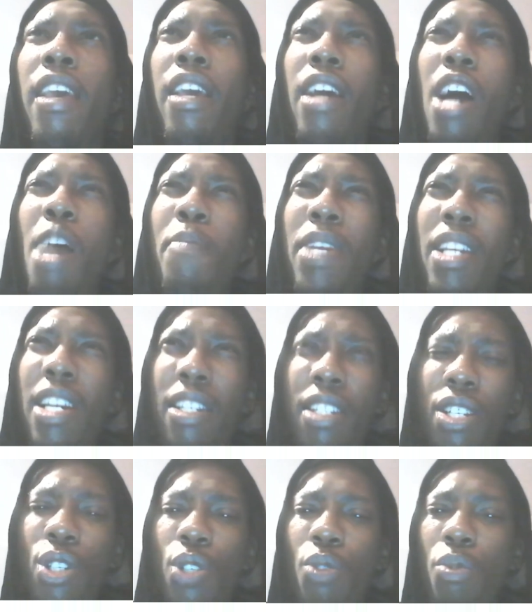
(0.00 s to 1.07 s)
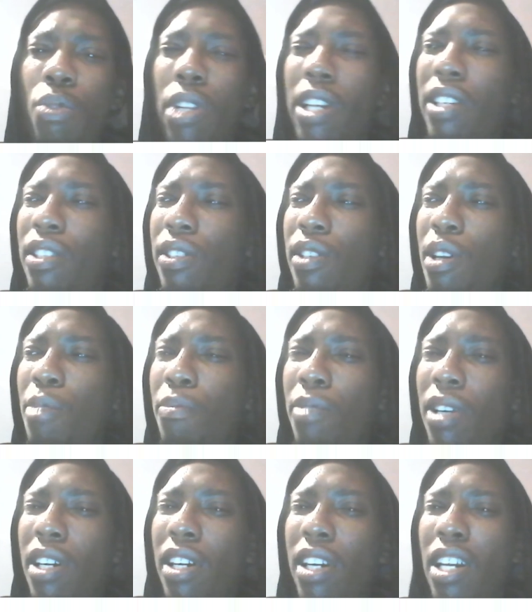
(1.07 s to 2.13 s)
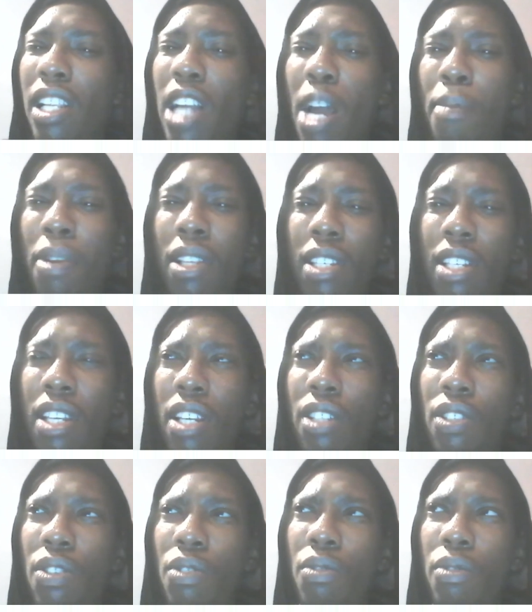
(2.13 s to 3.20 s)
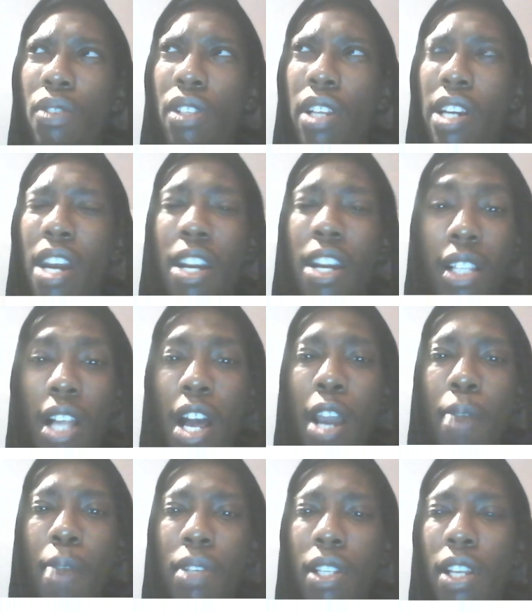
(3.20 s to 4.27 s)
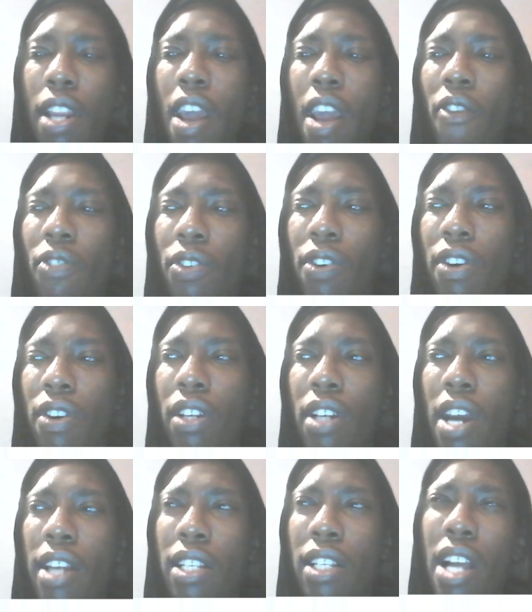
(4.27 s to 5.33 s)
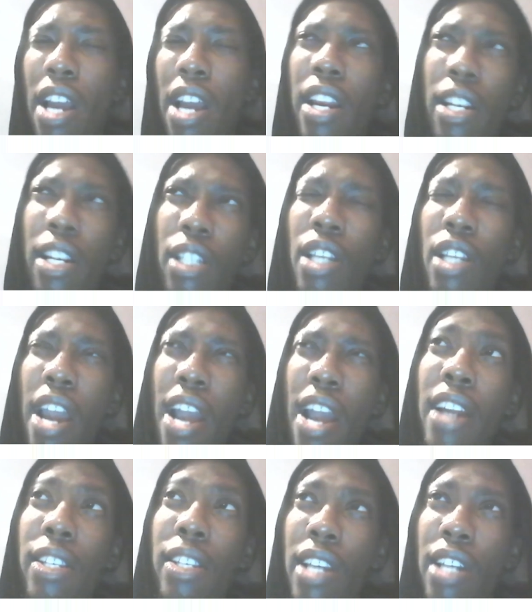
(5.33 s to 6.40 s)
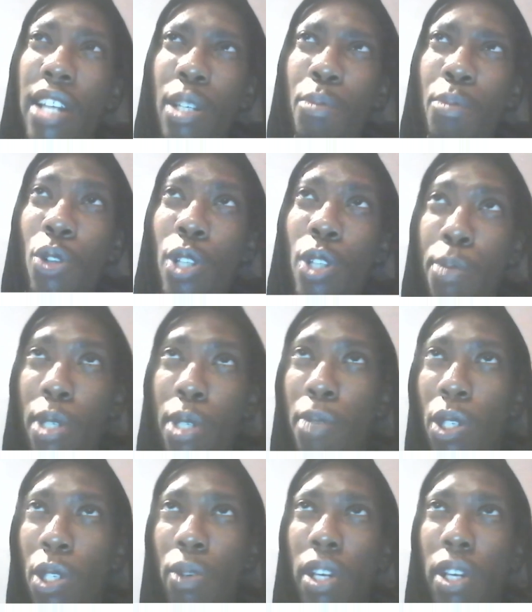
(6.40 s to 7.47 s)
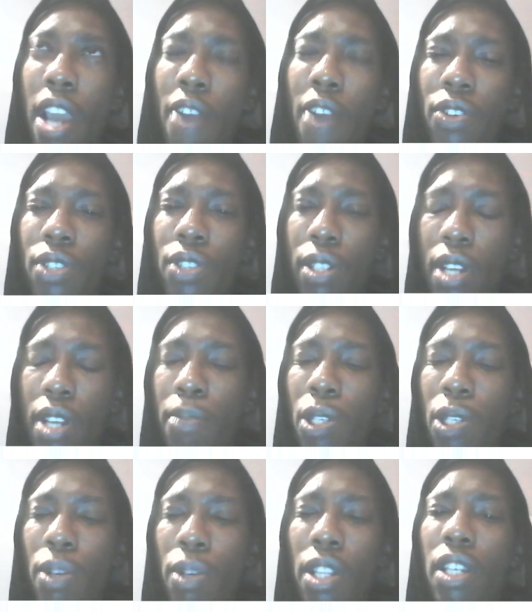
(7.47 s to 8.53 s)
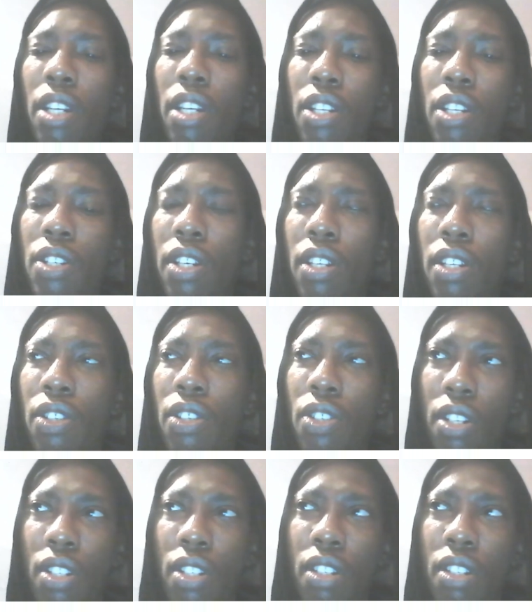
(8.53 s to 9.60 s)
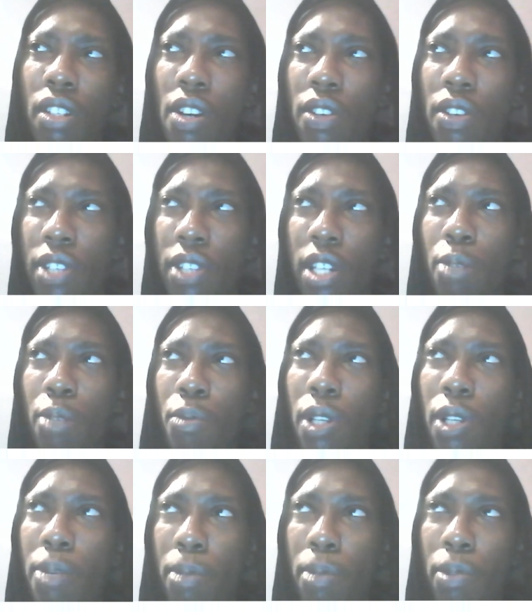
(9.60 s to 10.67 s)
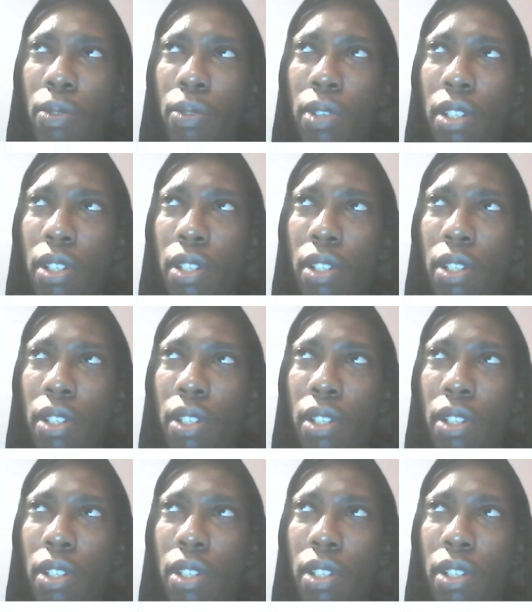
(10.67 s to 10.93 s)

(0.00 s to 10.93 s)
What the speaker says: I mean, I did do like some climbing today too. Like I climbed, and then after I climbed, and I honestly I did pull ups in between. After in between the conditioning, the shins and the knuckles, I did pull ups in between.